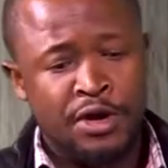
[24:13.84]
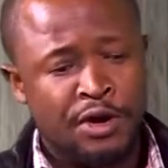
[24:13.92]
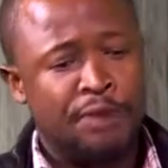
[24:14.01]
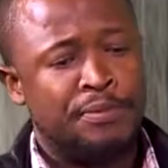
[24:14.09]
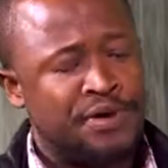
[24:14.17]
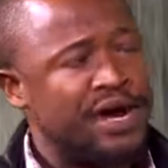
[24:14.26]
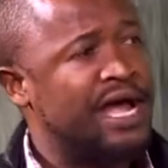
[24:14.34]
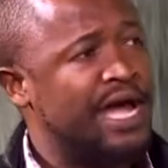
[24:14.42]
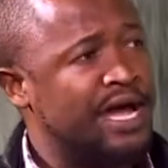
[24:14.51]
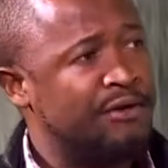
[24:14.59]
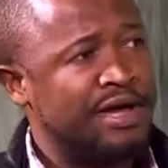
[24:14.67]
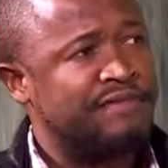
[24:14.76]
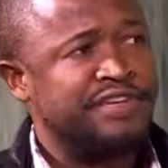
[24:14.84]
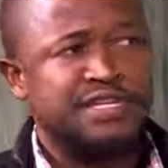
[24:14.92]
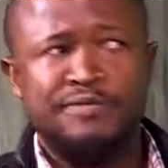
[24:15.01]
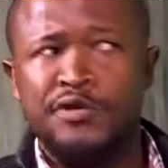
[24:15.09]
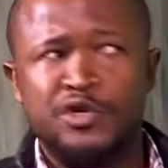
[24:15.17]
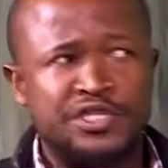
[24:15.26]
prayer. We have a
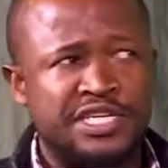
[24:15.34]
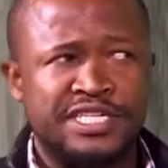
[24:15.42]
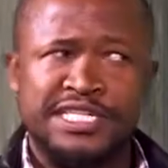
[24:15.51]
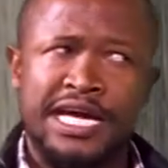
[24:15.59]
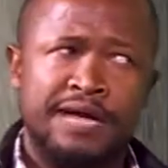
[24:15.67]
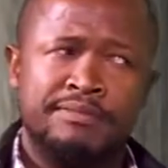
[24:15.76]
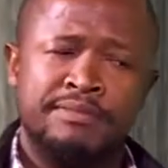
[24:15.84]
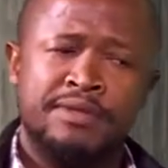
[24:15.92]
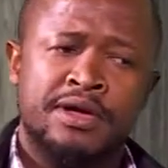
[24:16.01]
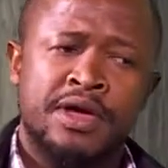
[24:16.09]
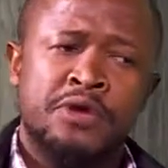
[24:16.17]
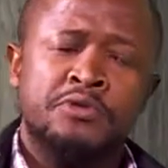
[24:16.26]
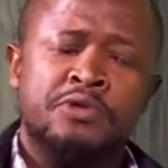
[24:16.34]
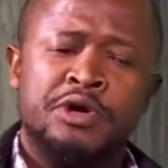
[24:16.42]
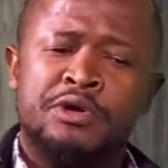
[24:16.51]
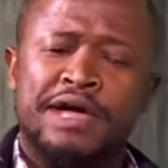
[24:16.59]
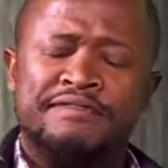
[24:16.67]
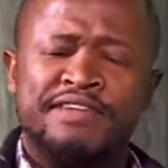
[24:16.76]
devotional time. When we're
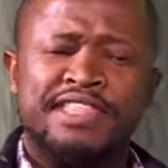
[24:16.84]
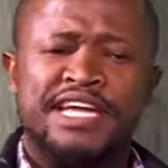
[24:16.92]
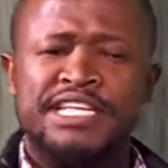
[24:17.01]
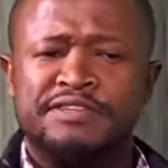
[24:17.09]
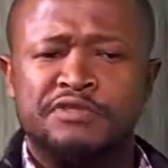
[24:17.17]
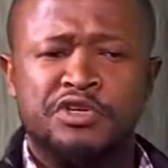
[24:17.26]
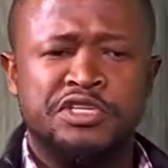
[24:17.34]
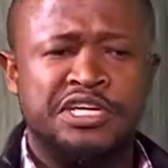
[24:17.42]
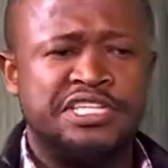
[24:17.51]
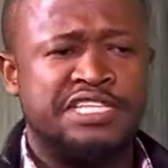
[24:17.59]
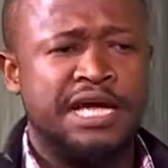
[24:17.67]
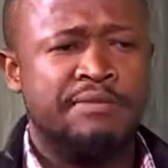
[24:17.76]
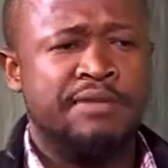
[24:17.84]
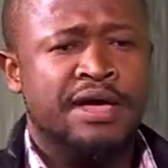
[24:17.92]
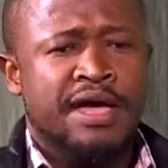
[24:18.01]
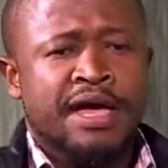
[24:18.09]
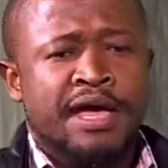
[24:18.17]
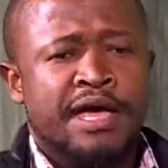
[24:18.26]
having that devotional time,
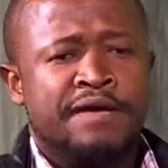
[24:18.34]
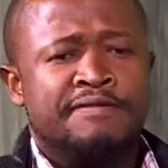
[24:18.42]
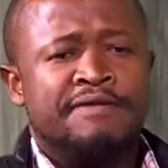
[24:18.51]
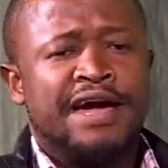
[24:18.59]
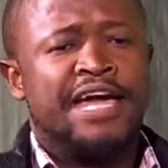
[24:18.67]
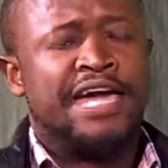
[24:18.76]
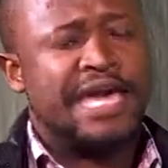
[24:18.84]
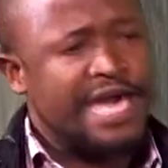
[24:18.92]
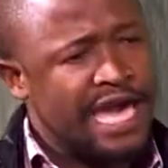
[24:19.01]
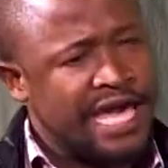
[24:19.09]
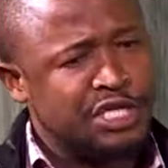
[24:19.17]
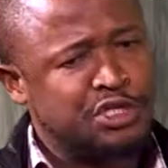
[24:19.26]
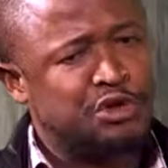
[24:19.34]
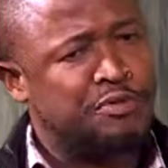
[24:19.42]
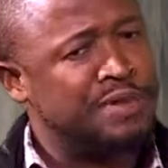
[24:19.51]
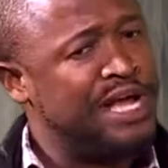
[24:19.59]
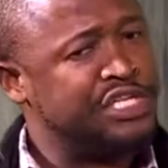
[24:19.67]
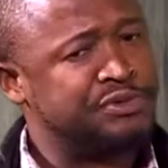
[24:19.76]
if I care so
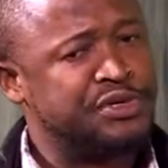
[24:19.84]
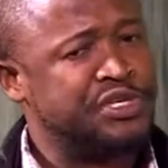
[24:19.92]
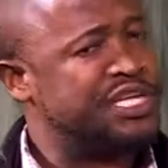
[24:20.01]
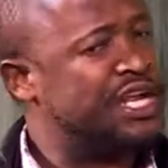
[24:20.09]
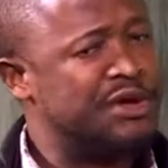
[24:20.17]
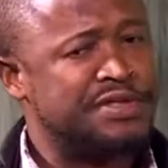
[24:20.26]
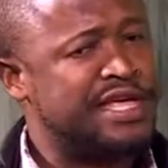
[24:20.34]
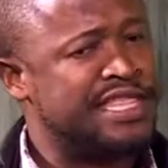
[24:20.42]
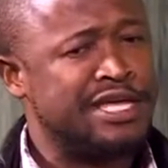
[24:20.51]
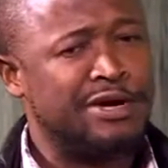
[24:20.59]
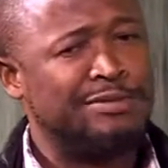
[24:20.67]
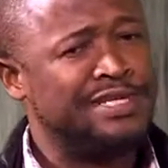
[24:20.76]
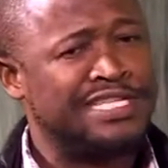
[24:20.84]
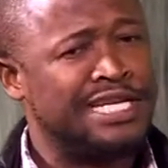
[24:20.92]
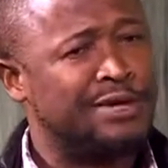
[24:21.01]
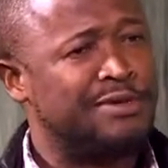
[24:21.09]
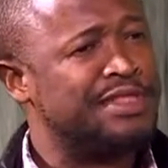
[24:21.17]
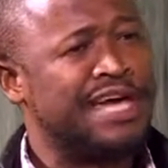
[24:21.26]
much, because I know that they will be
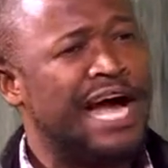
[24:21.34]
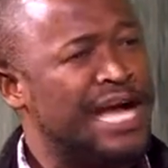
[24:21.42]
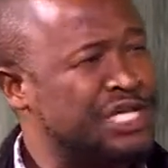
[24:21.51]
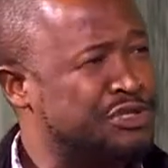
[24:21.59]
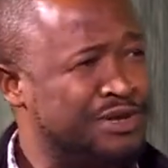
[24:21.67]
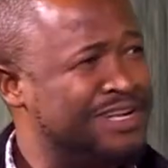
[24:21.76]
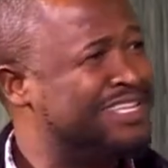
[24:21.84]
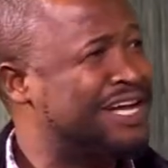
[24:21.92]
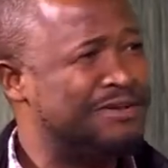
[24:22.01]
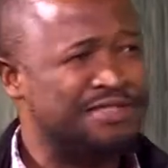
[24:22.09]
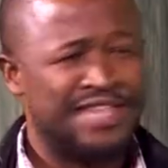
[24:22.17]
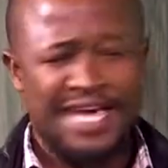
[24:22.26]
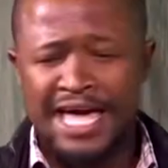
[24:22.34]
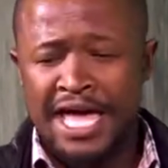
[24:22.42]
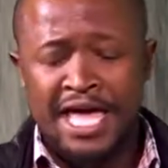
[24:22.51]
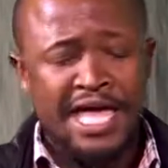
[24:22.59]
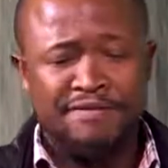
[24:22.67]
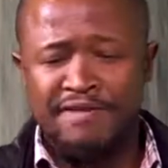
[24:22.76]
dealing with the harsh world out there,
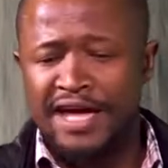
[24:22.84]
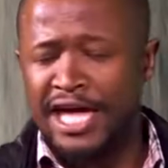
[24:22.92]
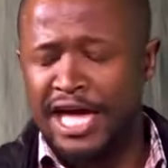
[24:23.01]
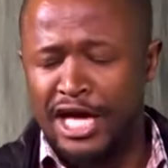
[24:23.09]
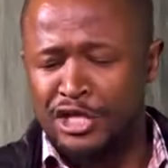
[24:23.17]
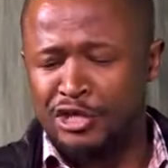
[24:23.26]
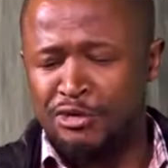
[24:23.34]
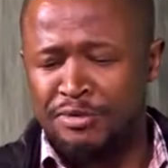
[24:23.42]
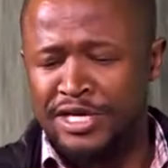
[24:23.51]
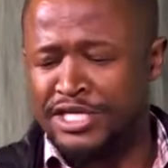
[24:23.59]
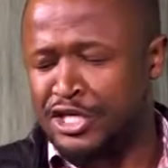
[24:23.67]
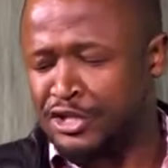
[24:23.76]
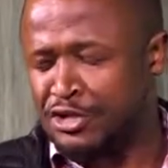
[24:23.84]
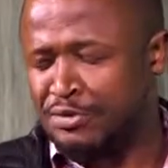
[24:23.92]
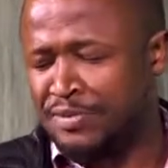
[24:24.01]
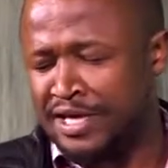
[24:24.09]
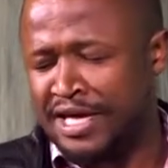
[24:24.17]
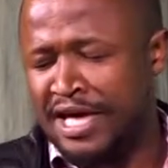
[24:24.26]
if I care so much, I should
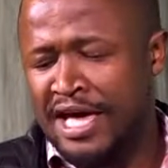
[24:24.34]
be